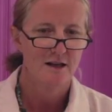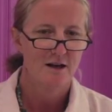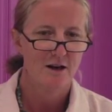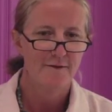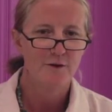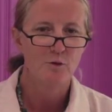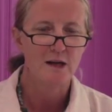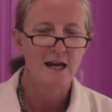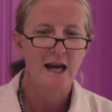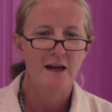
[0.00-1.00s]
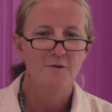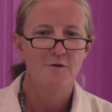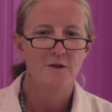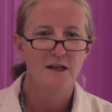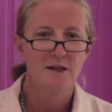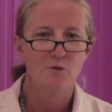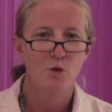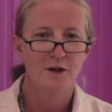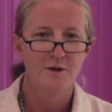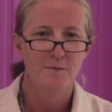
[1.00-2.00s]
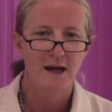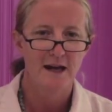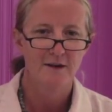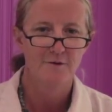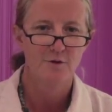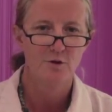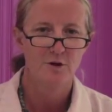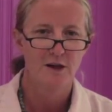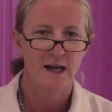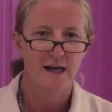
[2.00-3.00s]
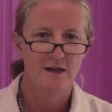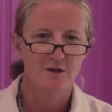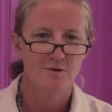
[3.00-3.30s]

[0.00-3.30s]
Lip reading: Often we can't feed what the bag of food or the cans